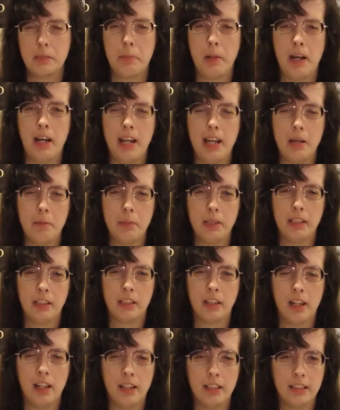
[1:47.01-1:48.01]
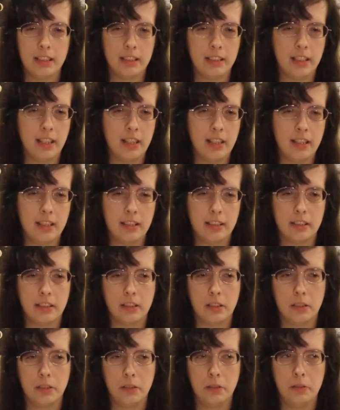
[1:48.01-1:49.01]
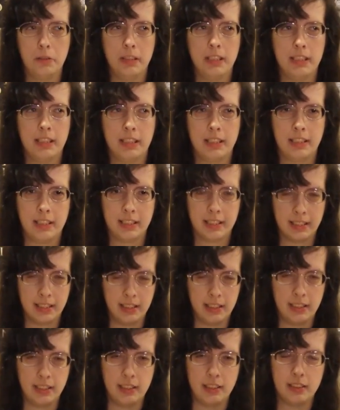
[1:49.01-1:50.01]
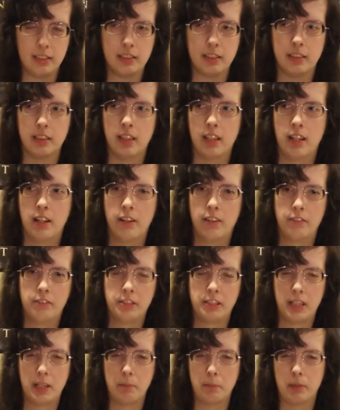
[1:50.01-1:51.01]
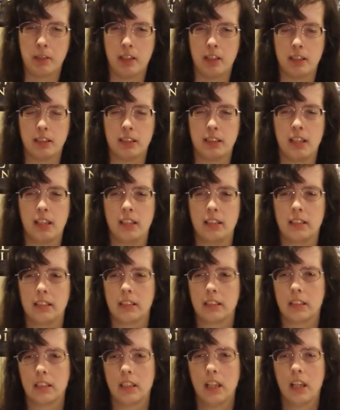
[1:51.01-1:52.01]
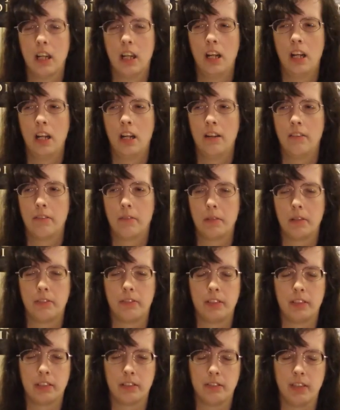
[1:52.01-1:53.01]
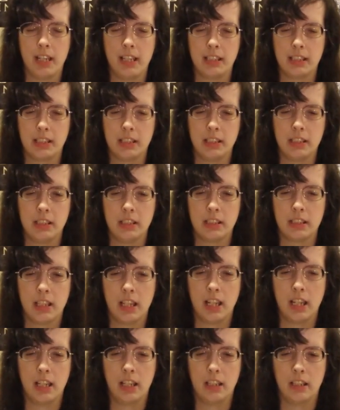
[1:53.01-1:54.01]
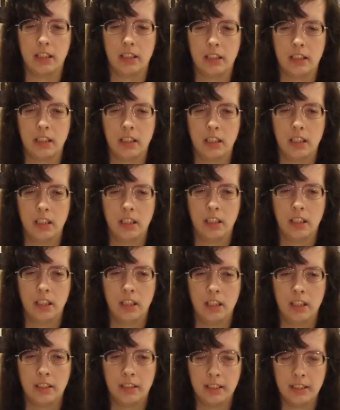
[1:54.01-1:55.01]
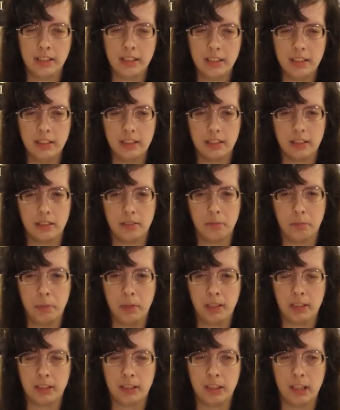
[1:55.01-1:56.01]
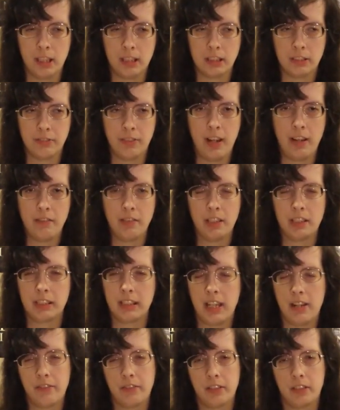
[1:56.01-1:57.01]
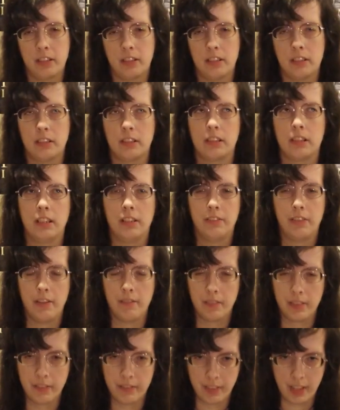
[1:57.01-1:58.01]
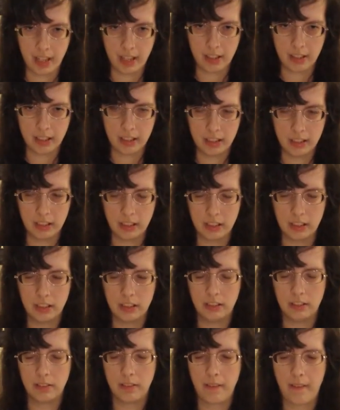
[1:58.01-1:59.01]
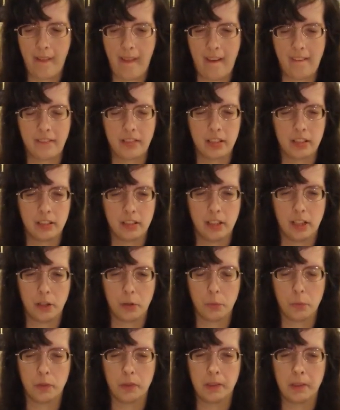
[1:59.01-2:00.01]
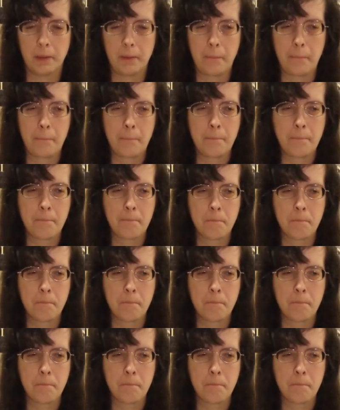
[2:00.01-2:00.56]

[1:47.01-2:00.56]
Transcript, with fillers: it's about Emma Carstairs, who is a descendant of Jem Carstairs from the Infernal Devices, and this is, book starts five years after City of Heavenly Fire ended, after the Dark War.